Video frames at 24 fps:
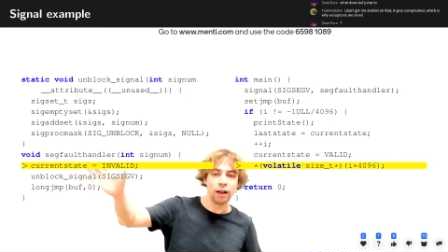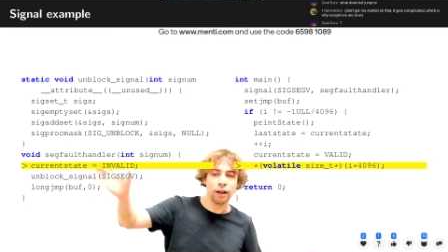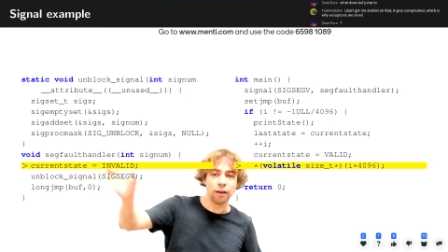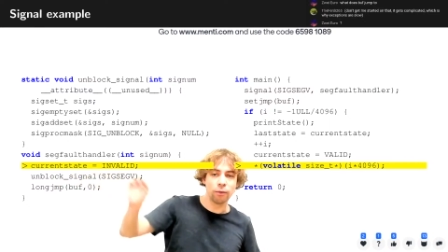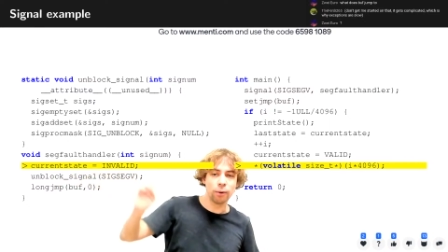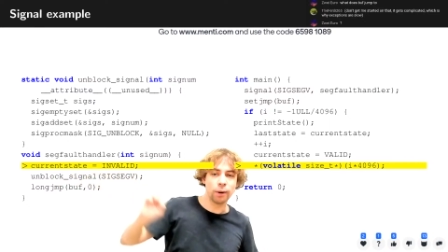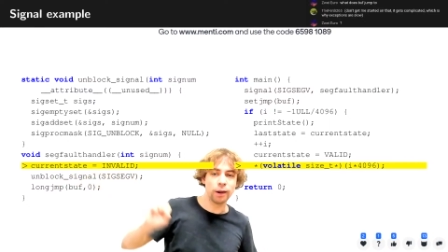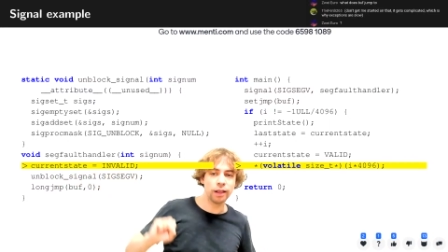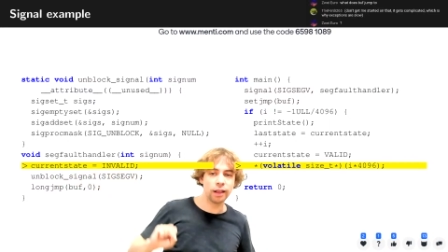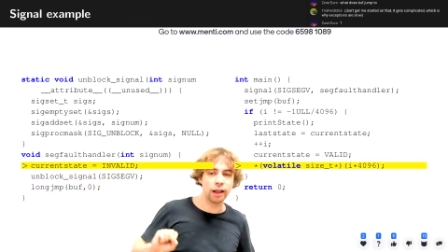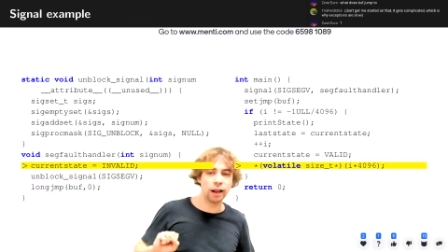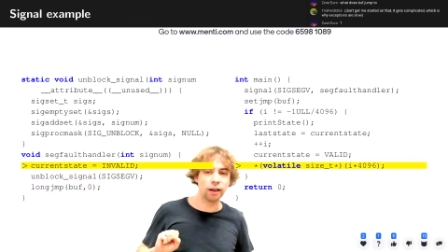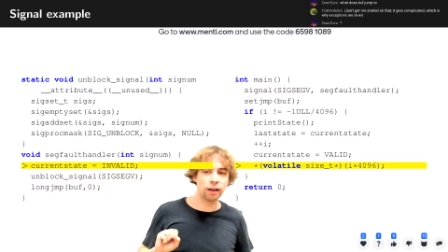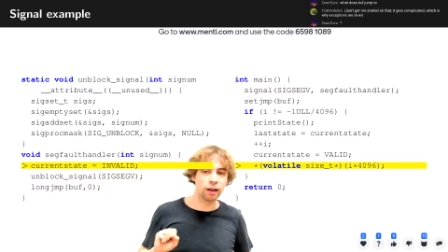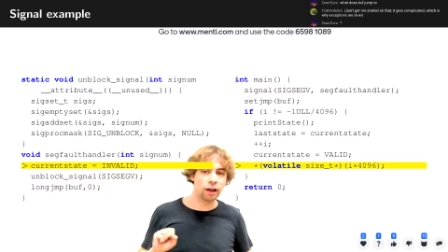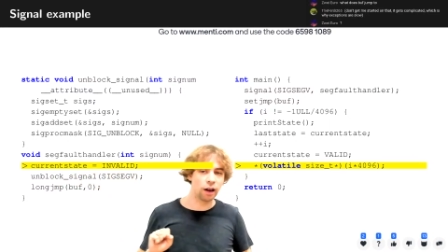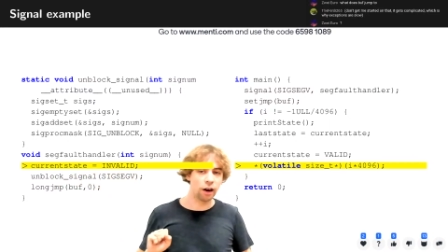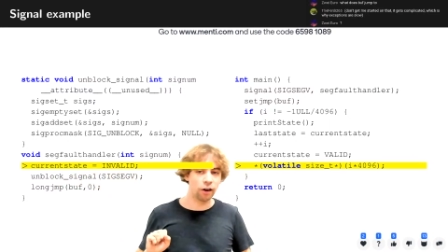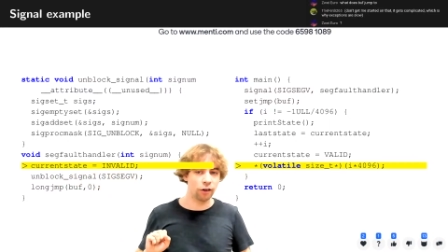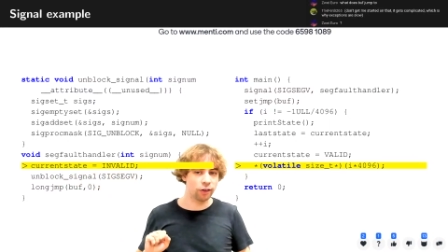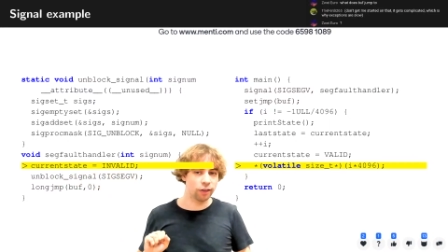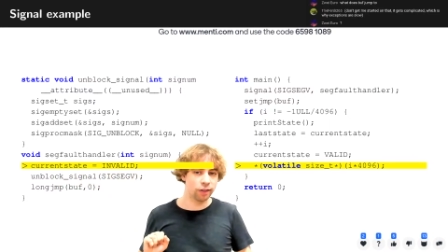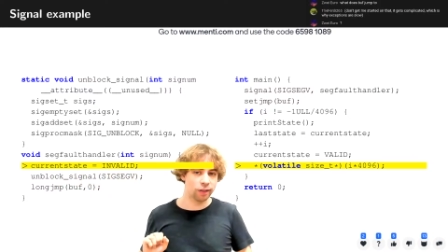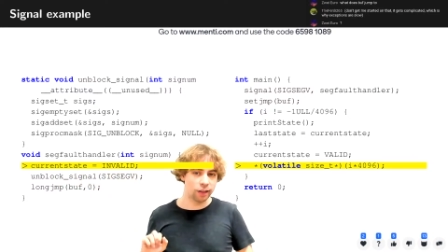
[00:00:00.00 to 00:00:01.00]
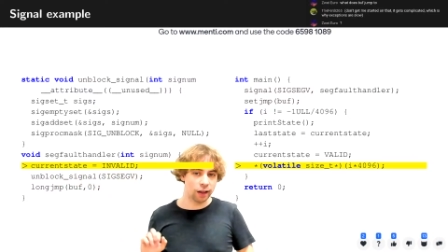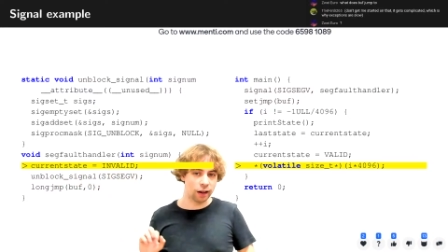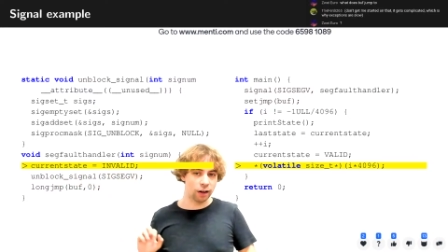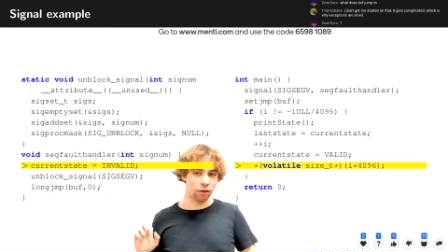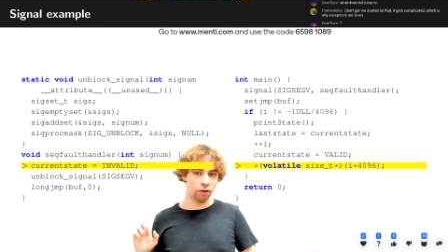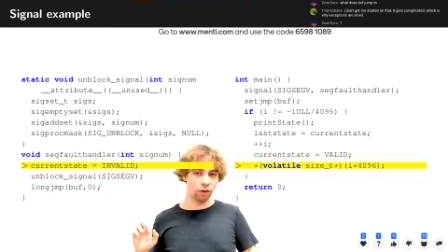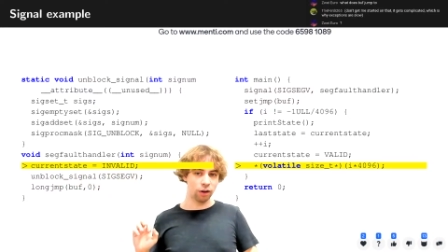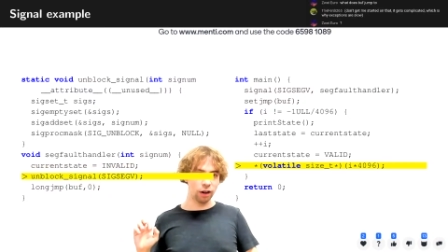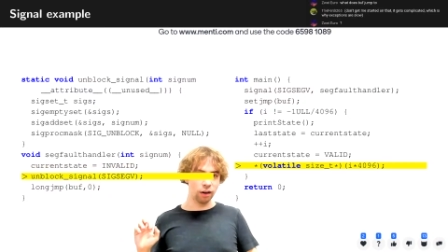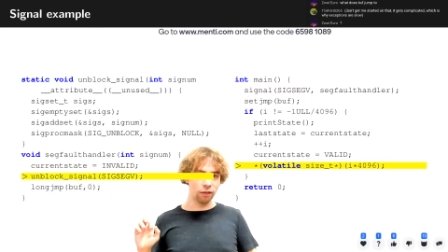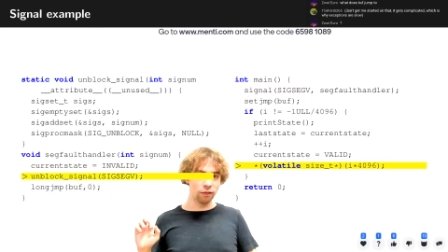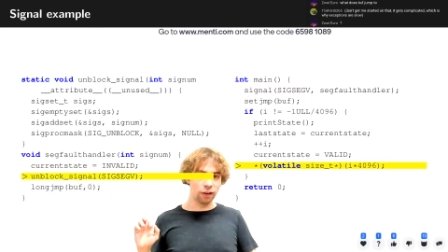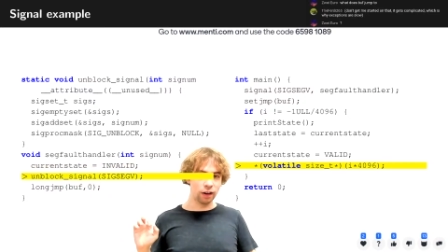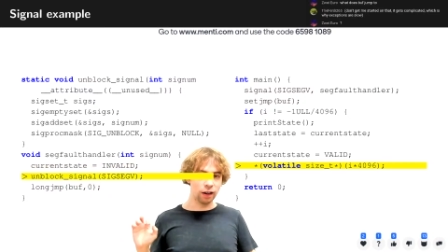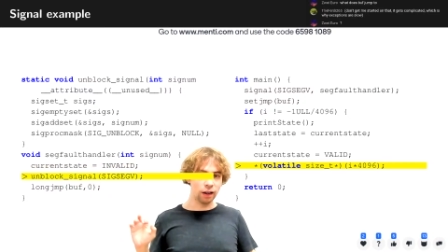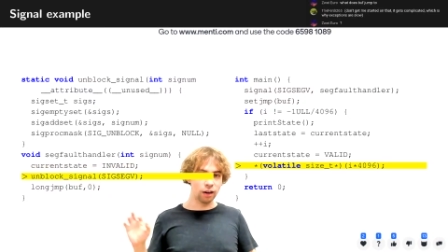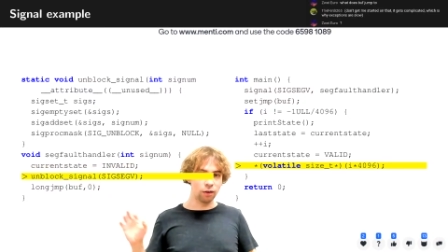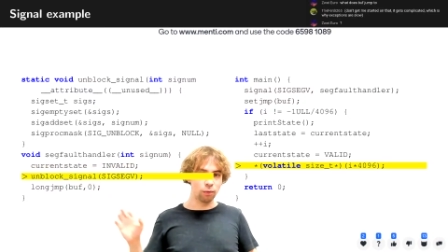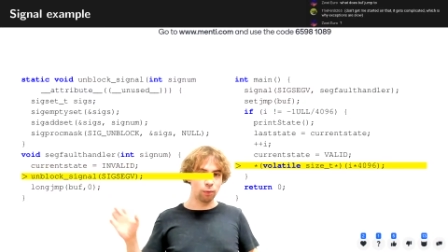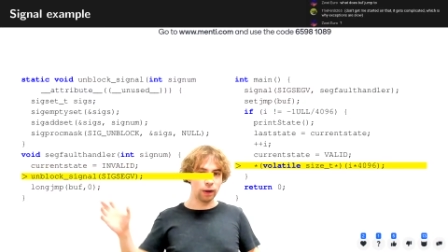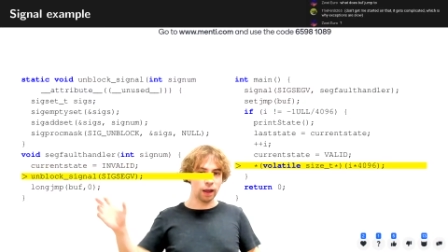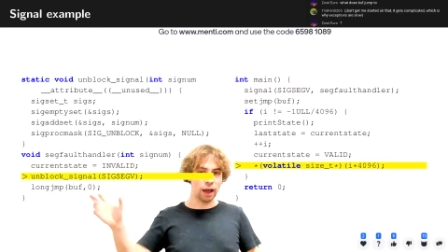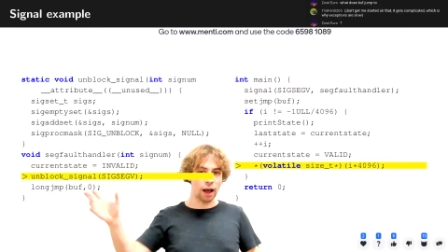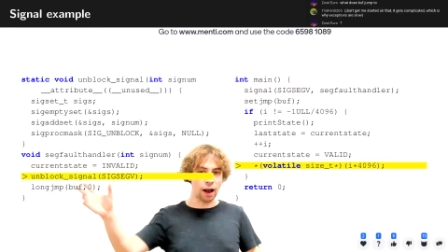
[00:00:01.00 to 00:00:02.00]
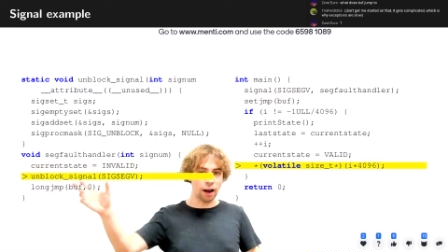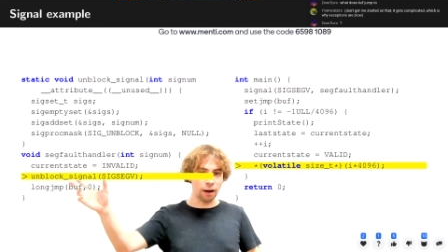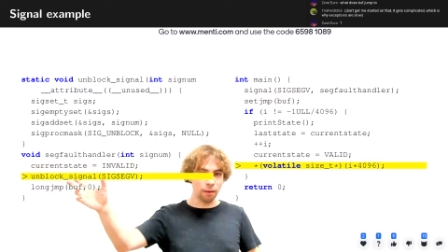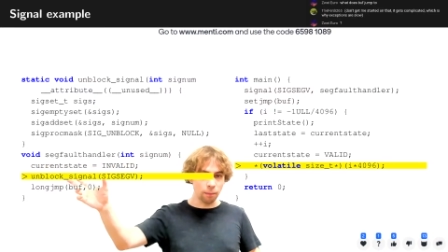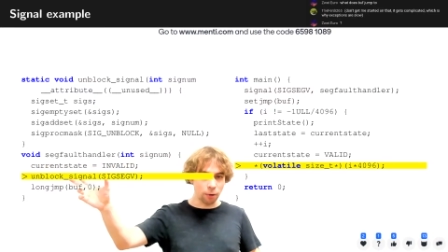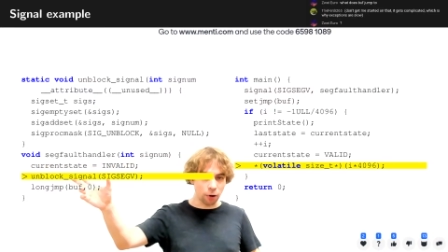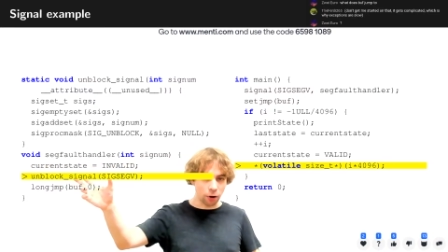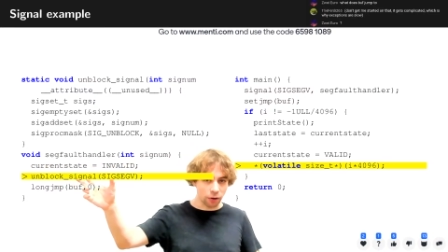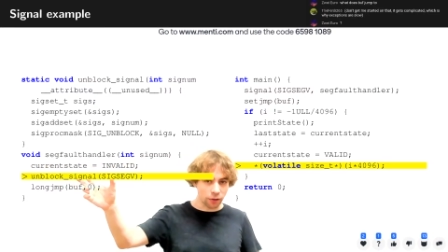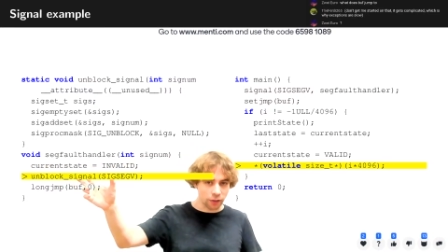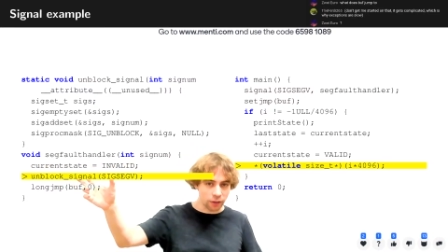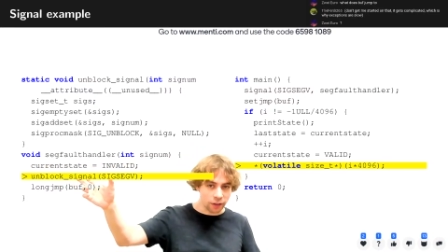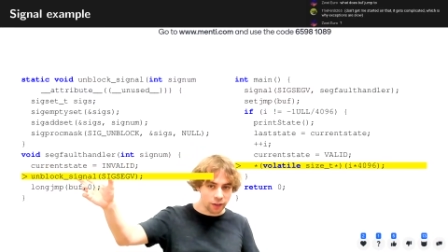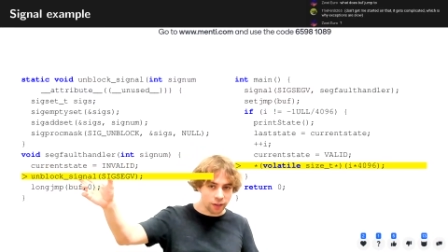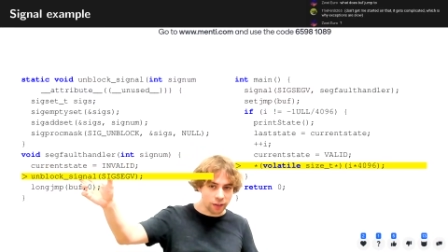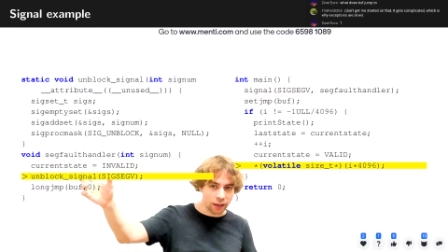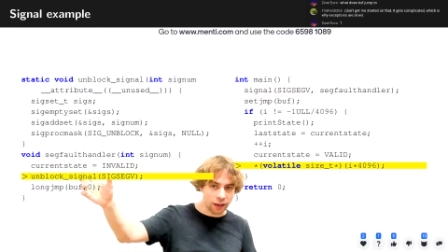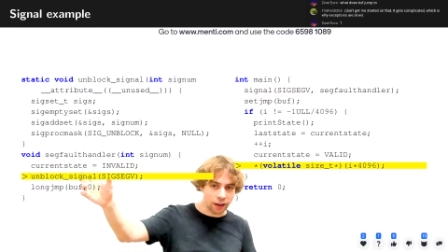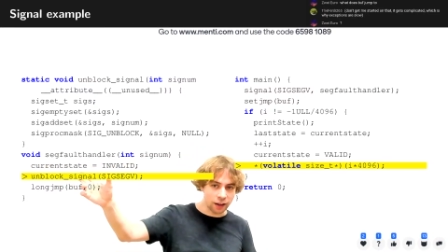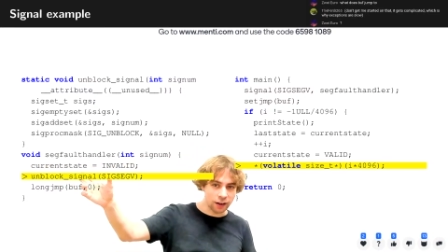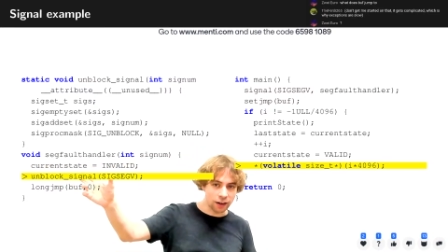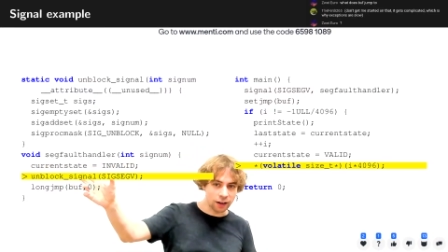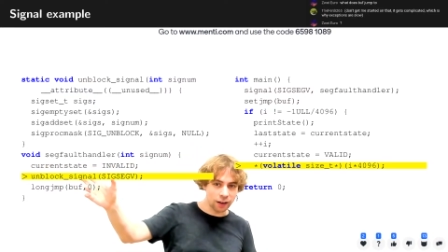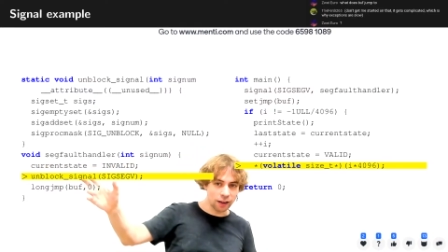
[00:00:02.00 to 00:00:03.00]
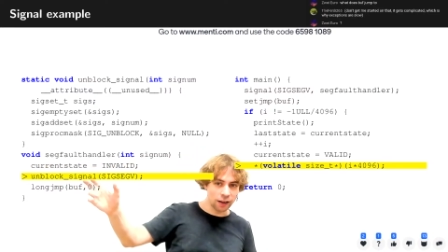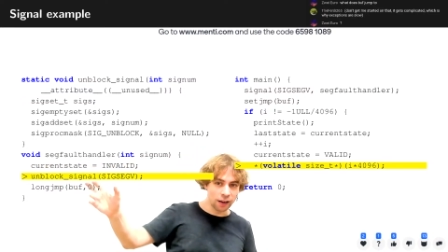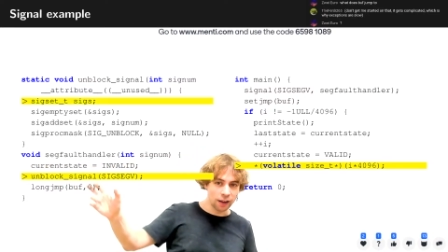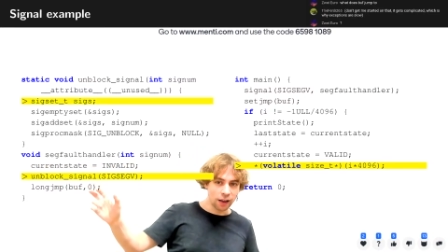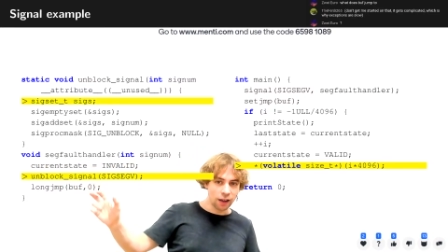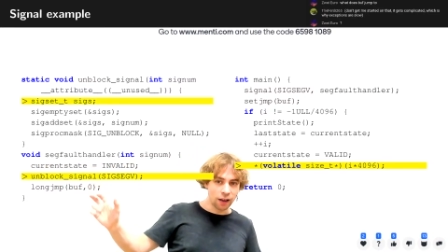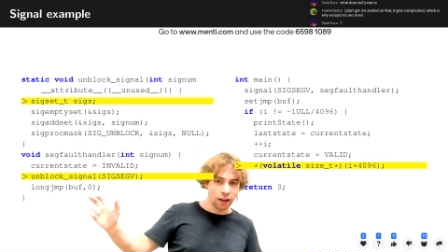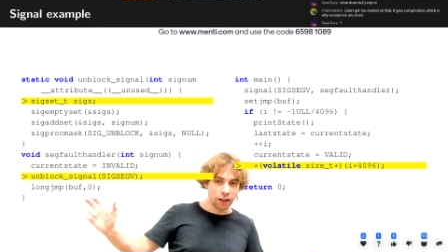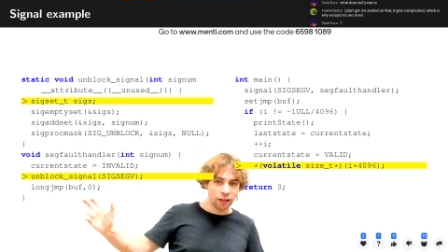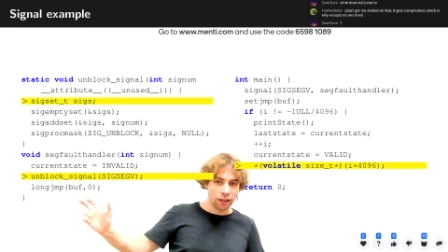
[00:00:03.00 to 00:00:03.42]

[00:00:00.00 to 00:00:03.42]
We set the current state to invalid, we unblock the signal,